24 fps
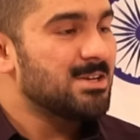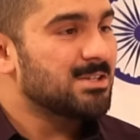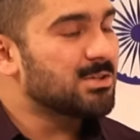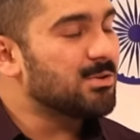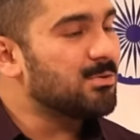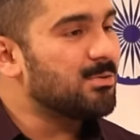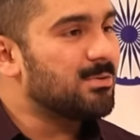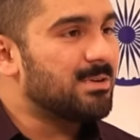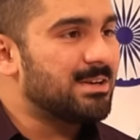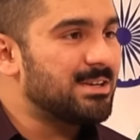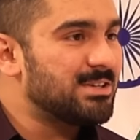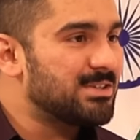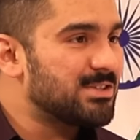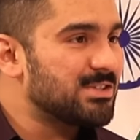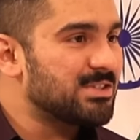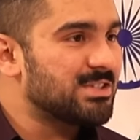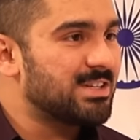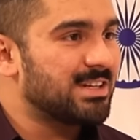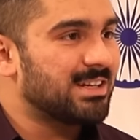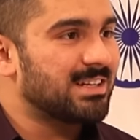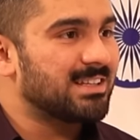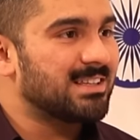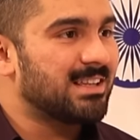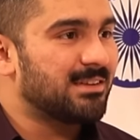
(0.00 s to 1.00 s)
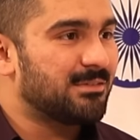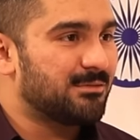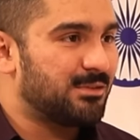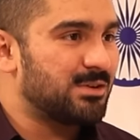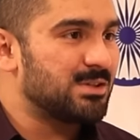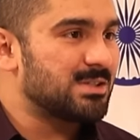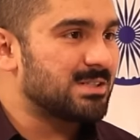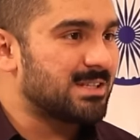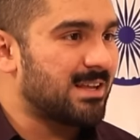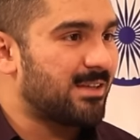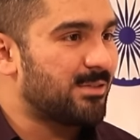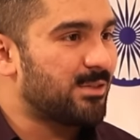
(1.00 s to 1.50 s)
So interestingly, that
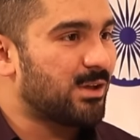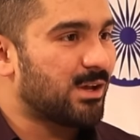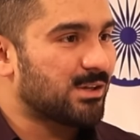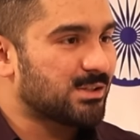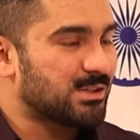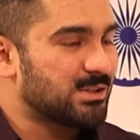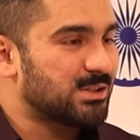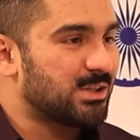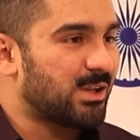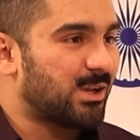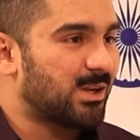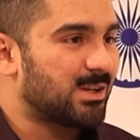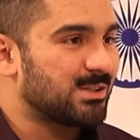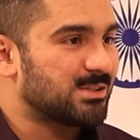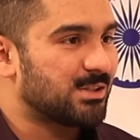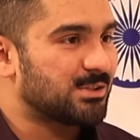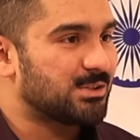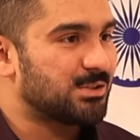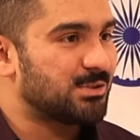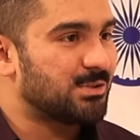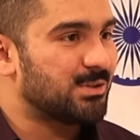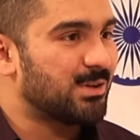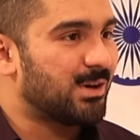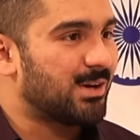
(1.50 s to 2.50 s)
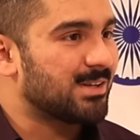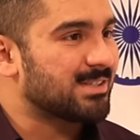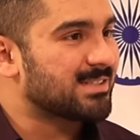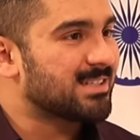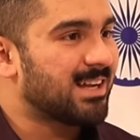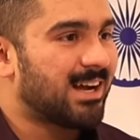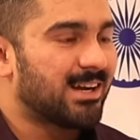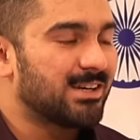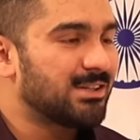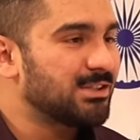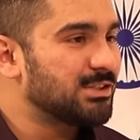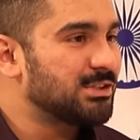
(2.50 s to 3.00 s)
first $10,000 that you lost,
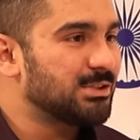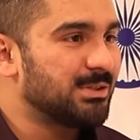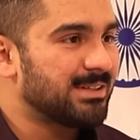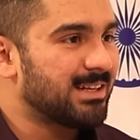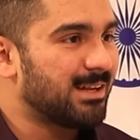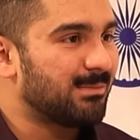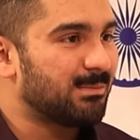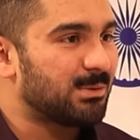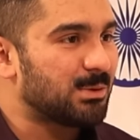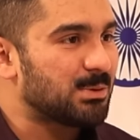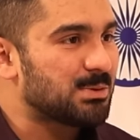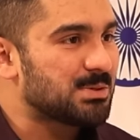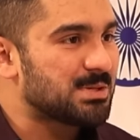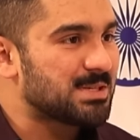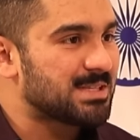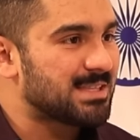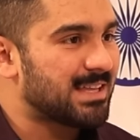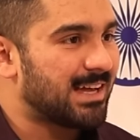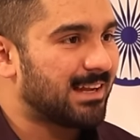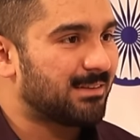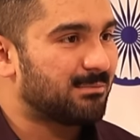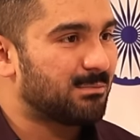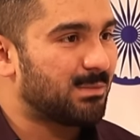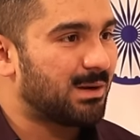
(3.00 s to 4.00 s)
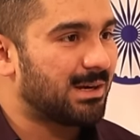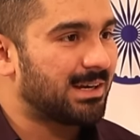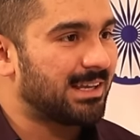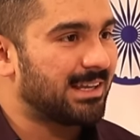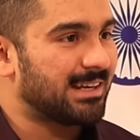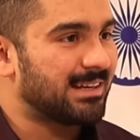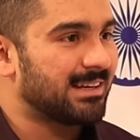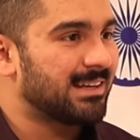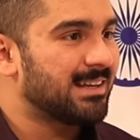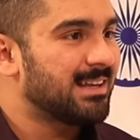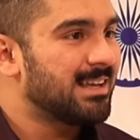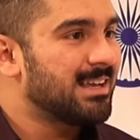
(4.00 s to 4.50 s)
how did you end up losing that money?
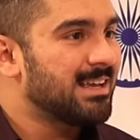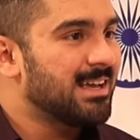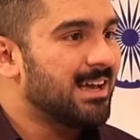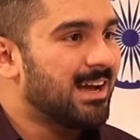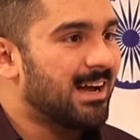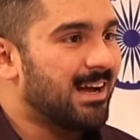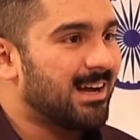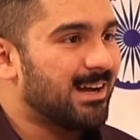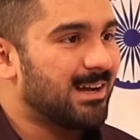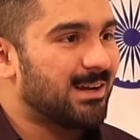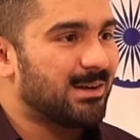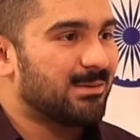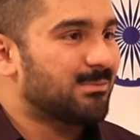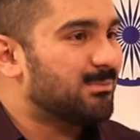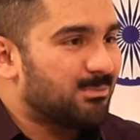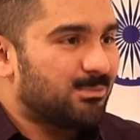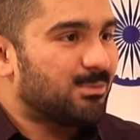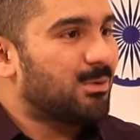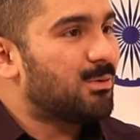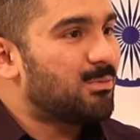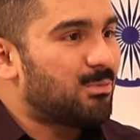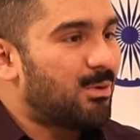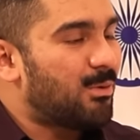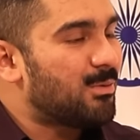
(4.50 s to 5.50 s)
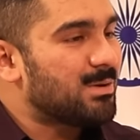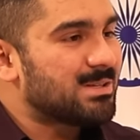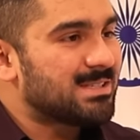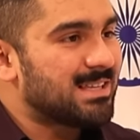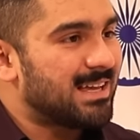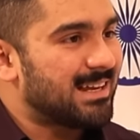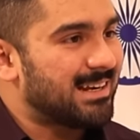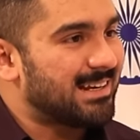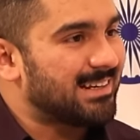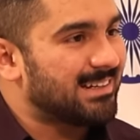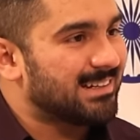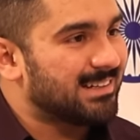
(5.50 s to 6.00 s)
And what was
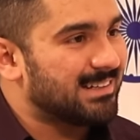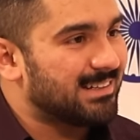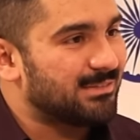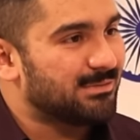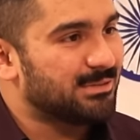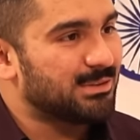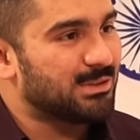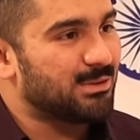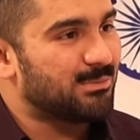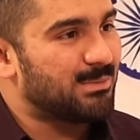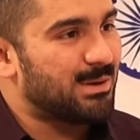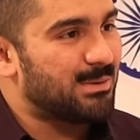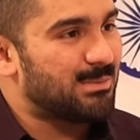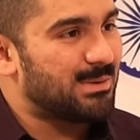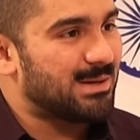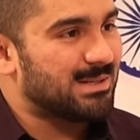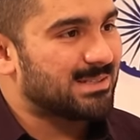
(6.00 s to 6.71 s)
that in, if you don't mind